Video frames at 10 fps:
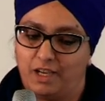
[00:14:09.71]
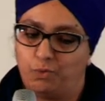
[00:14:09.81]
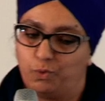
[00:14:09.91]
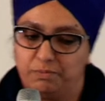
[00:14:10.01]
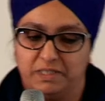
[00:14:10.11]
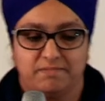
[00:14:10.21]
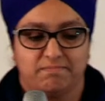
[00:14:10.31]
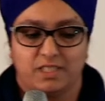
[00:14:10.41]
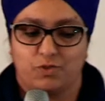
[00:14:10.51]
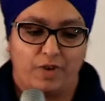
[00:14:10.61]
a woman
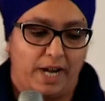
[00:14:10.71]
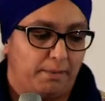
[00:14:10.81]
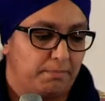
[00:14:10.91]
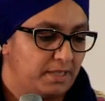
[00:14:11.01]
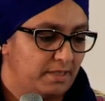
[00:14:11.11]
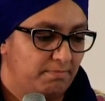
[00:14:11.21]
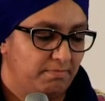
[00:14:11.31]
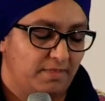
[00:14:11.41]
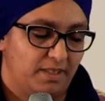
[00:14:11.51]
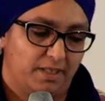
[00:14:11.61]
is raped,
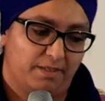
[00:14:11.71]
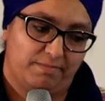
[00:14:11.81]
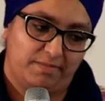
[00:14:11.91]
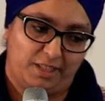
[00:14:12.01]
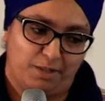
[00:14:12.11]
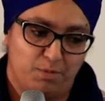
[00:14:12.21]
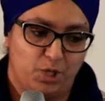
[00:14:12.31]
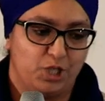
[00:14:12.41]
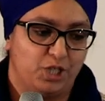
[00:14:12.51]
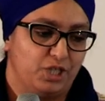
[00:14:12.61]
you know,
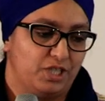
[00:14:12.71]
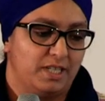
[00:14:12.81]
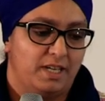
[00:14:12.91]
murdered,